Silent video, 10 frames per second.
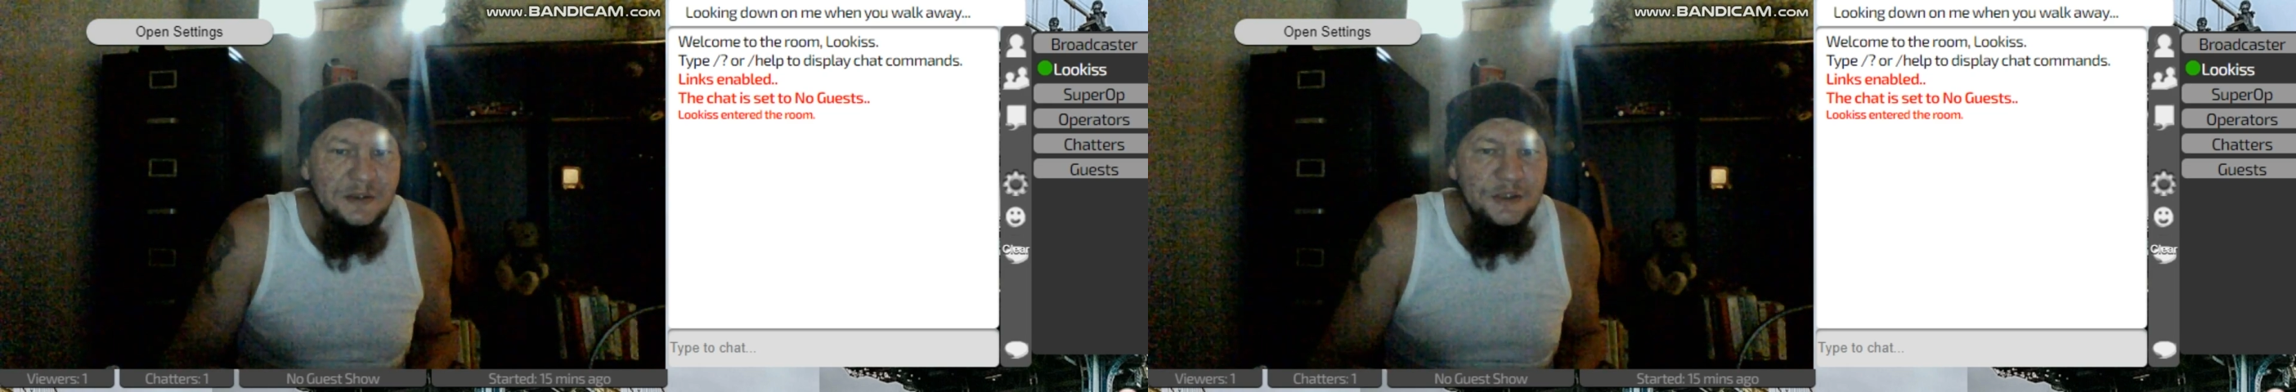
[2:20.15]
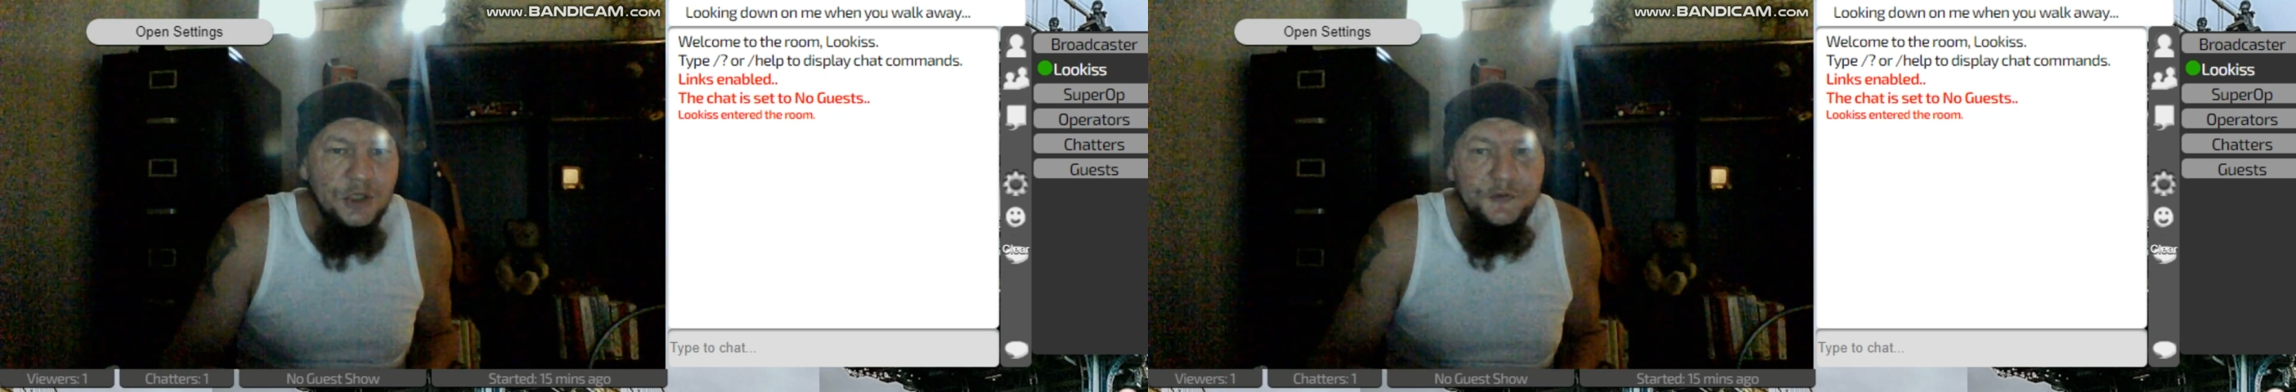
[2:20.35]

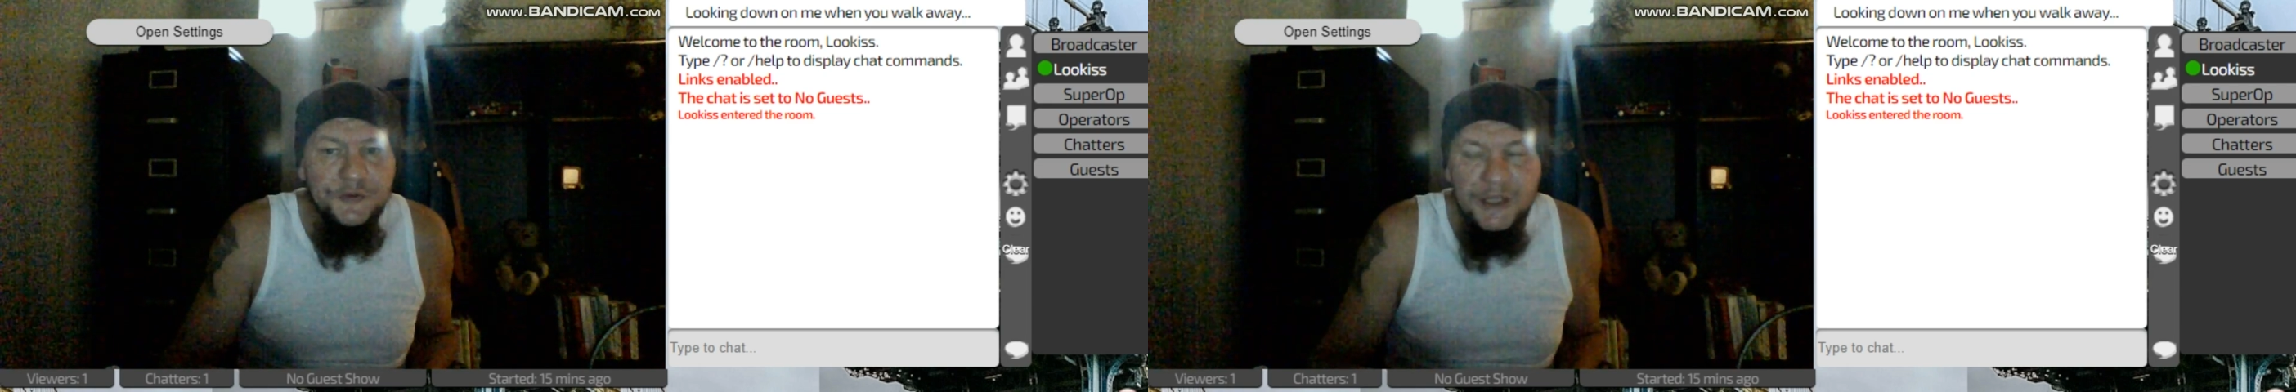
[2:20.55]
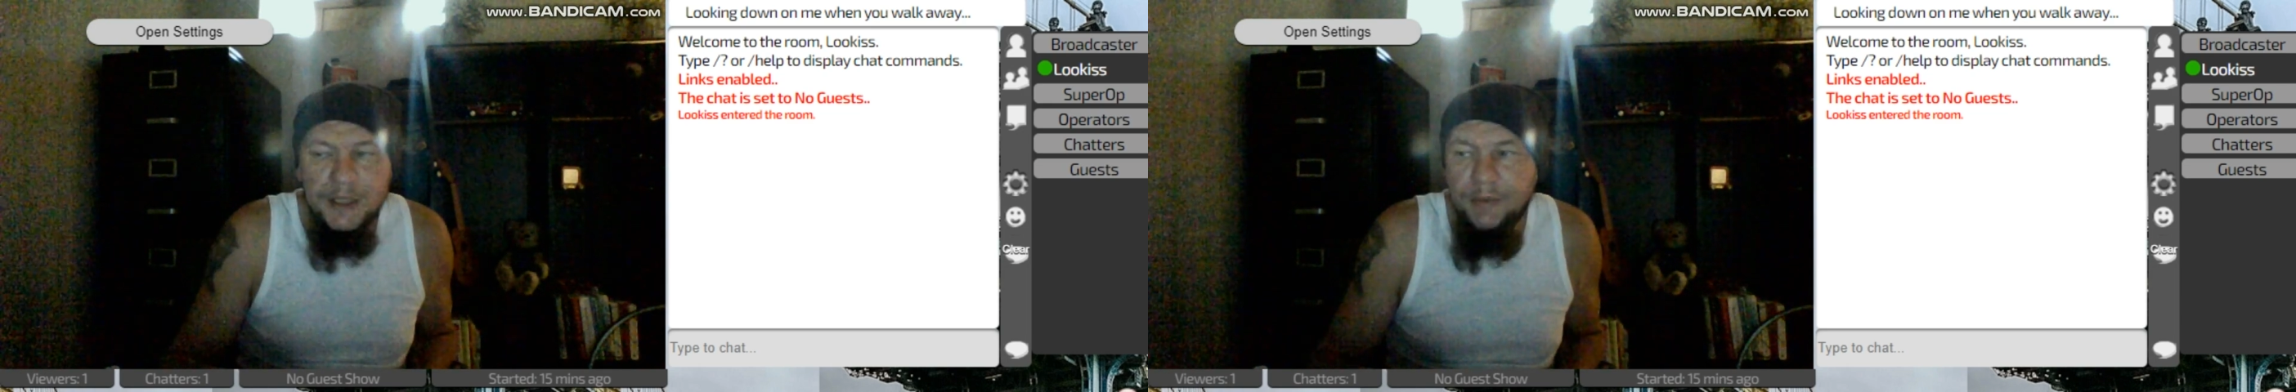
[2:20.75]
If you
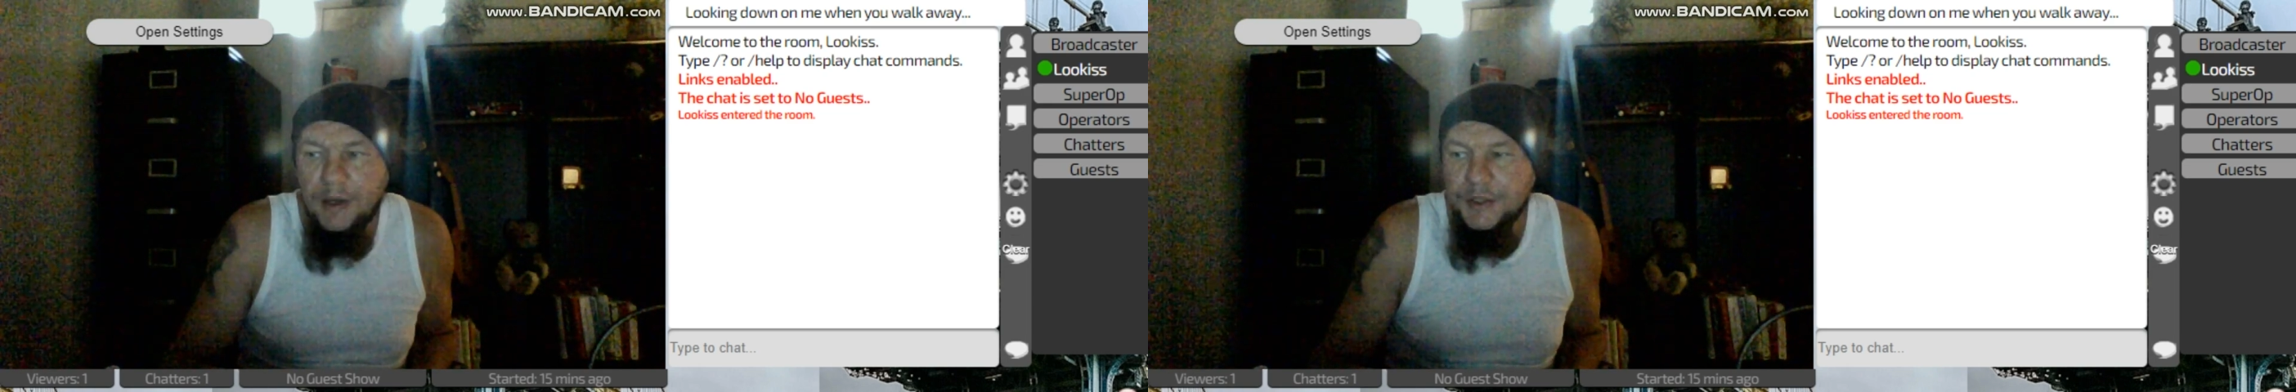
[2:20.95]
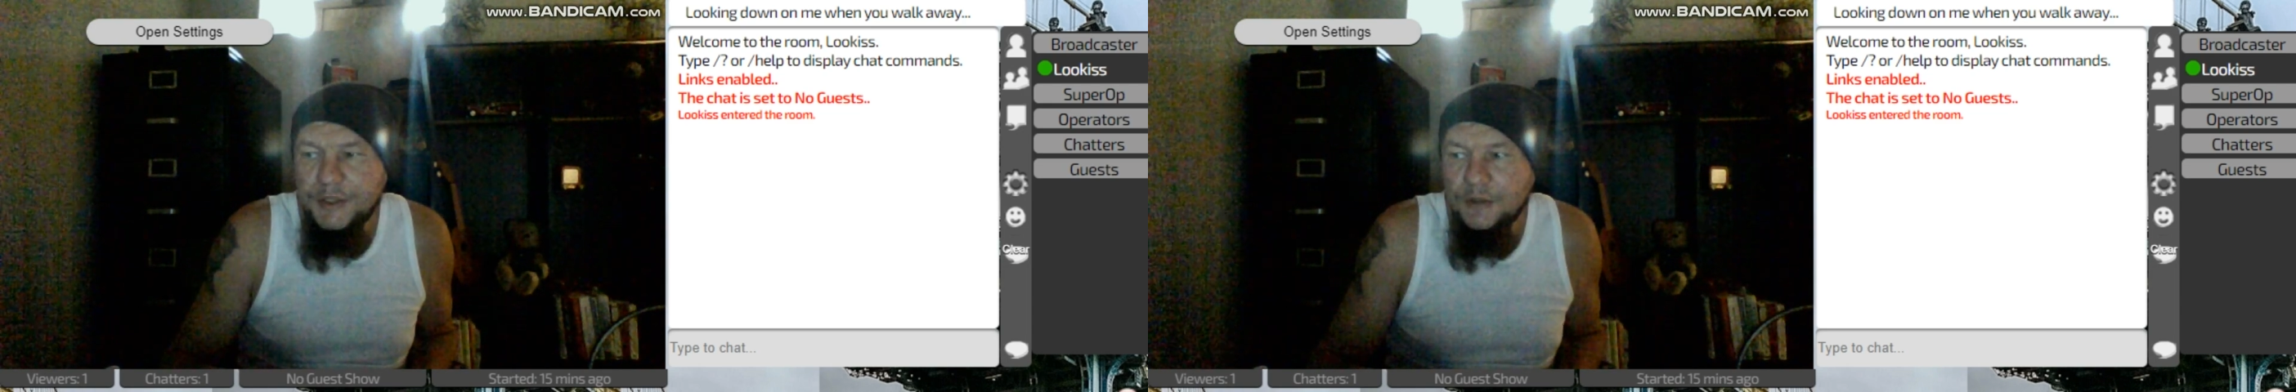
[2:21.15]
think
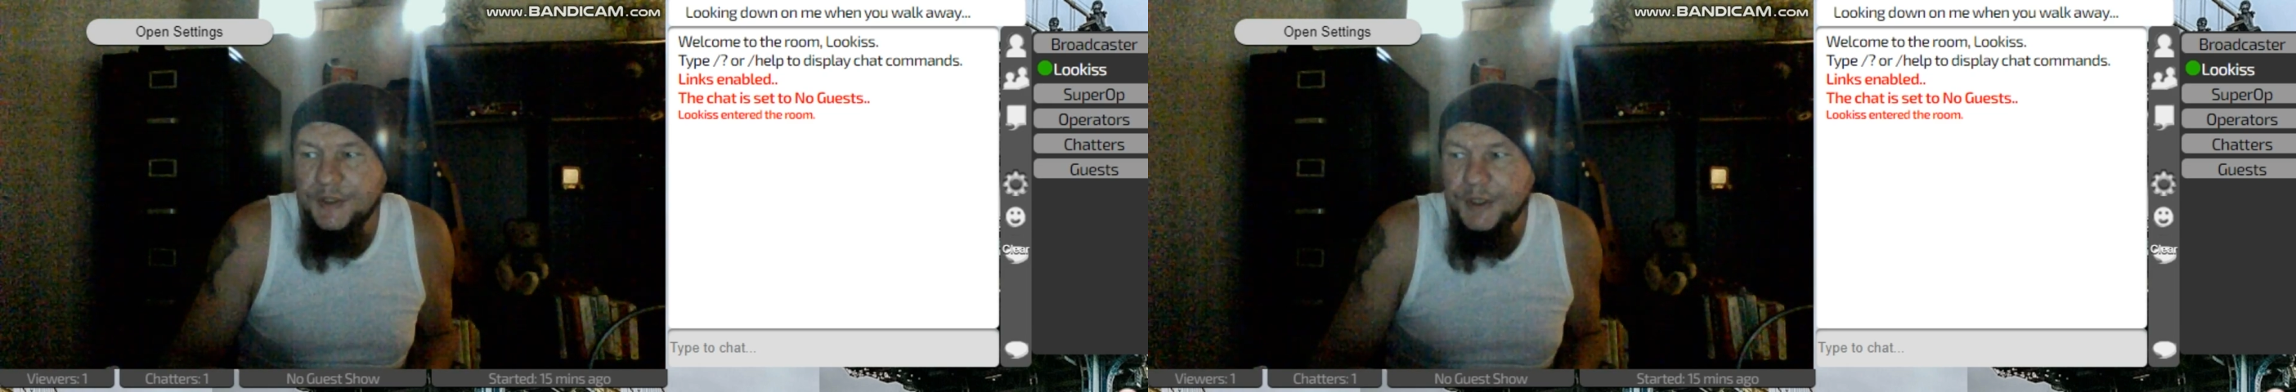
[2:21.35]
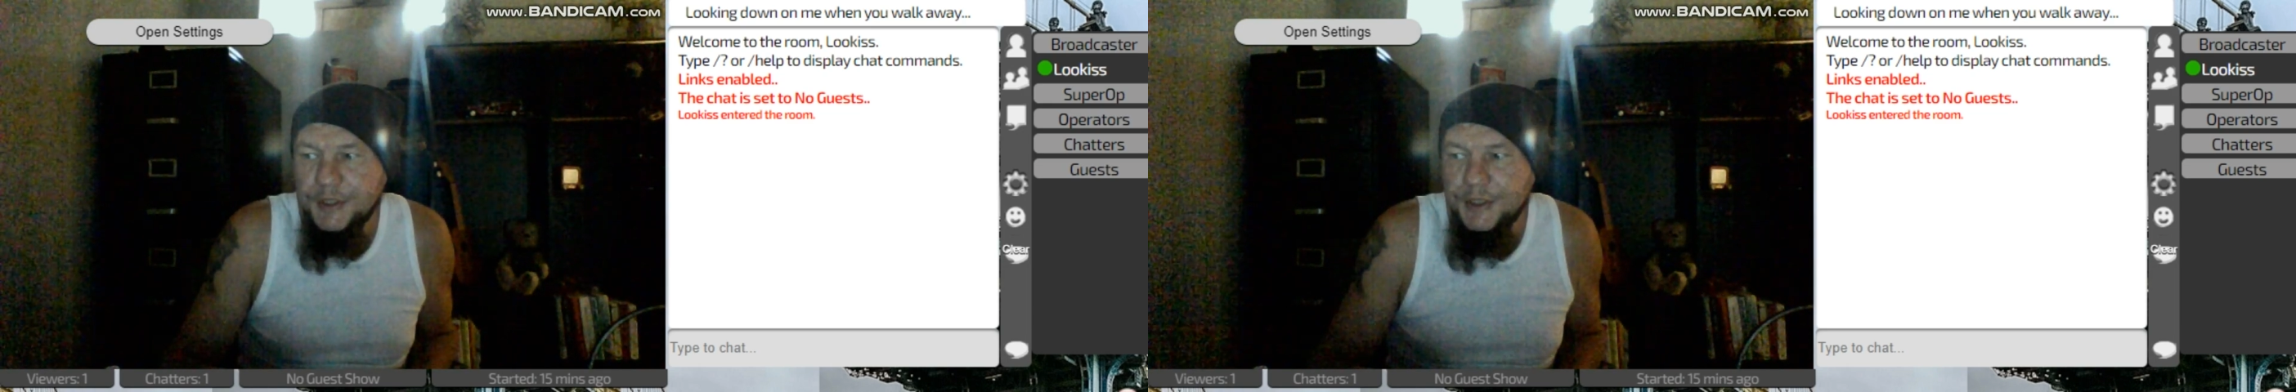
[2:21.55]
about,
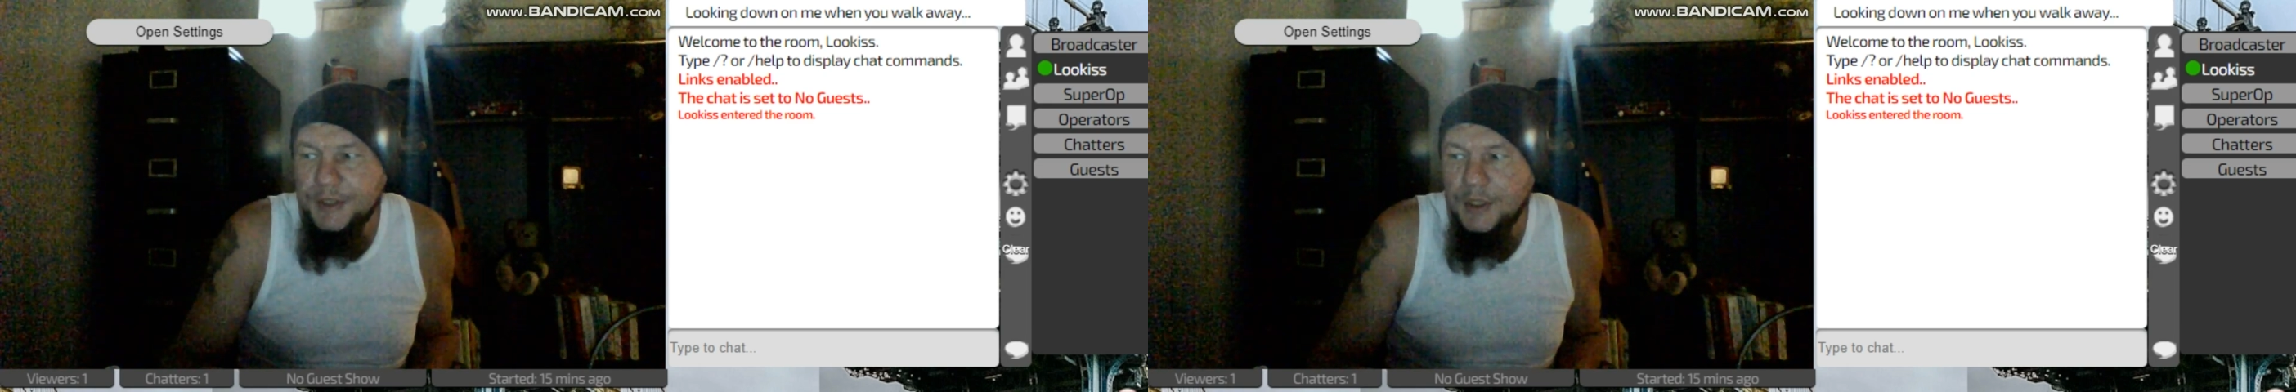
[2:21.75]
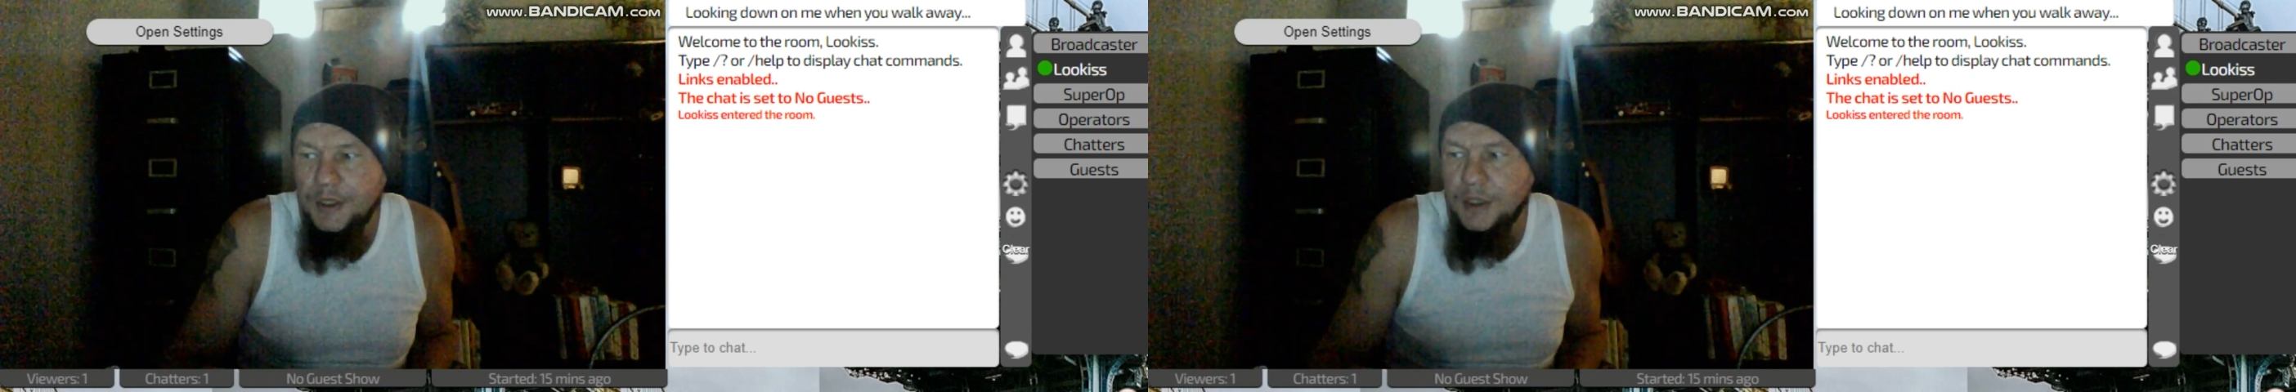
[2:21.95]
the year